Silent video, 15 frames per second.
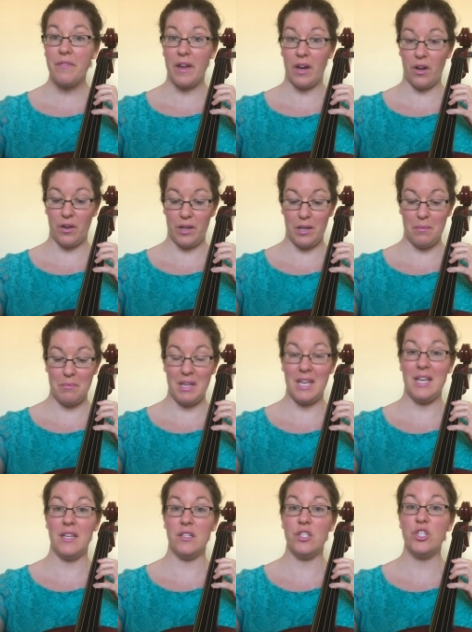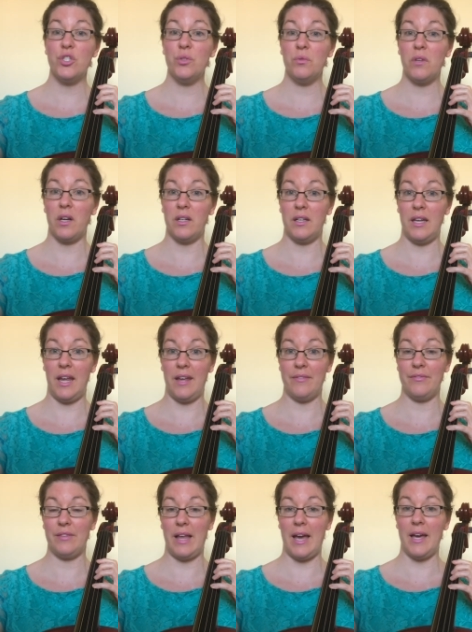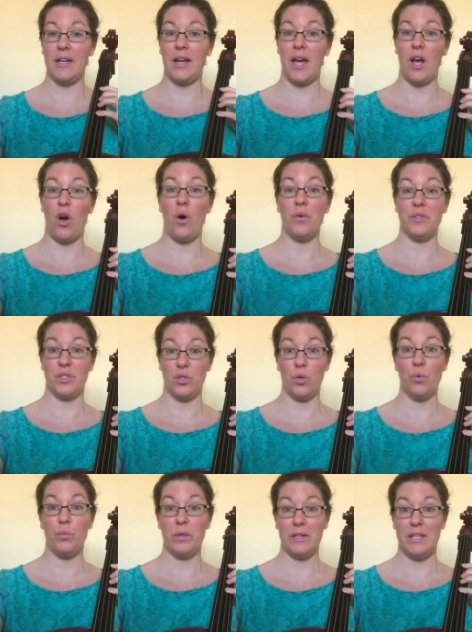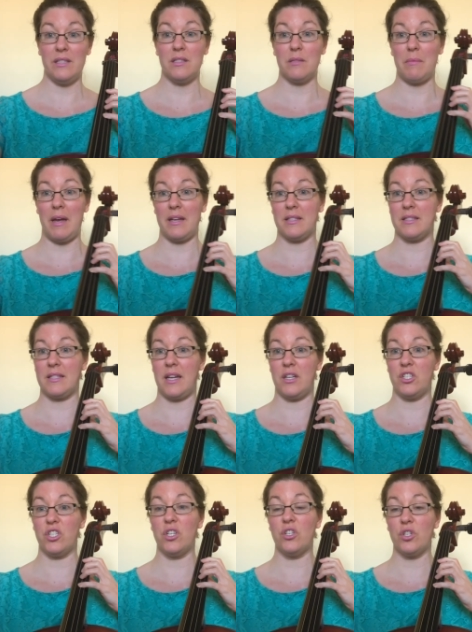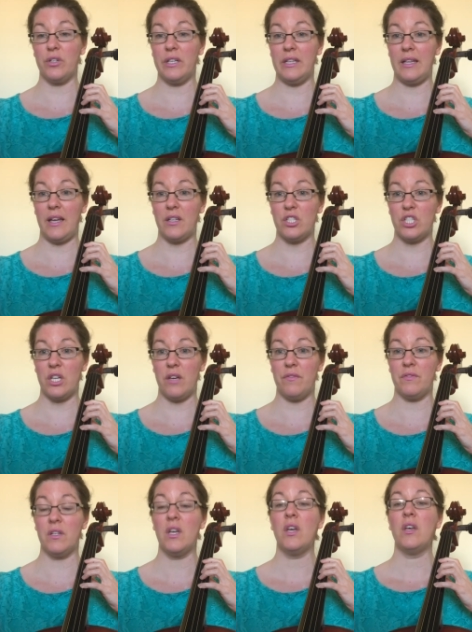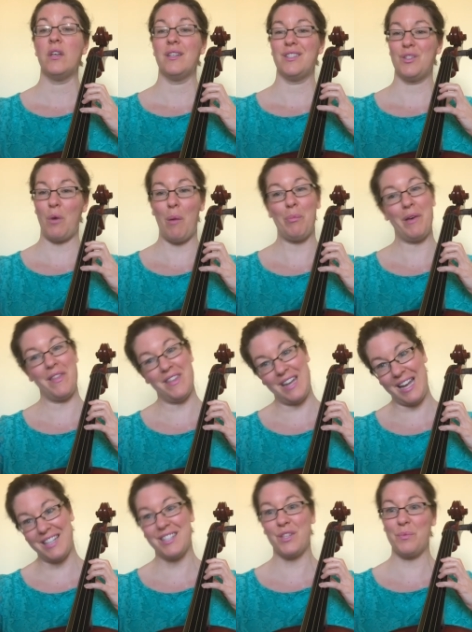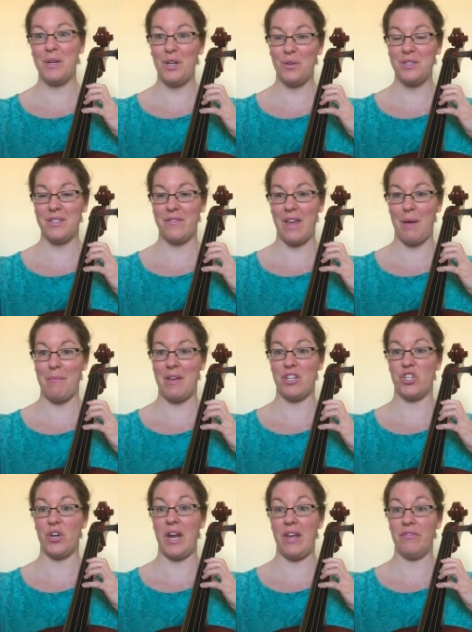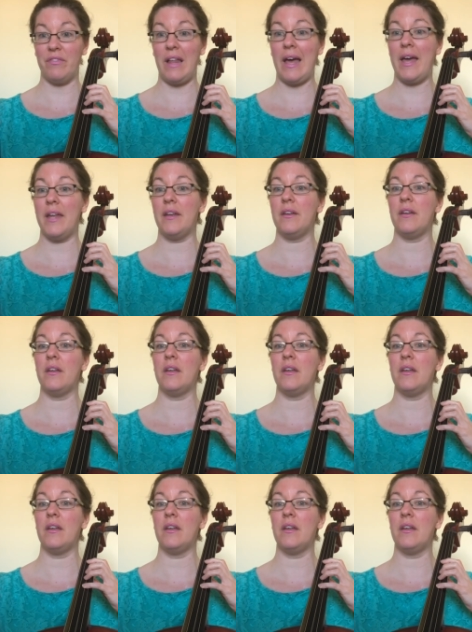finger can be in tune on an A flat. I also released my extension during that shift. So I'll play the next 3 notes of that measure, A flat,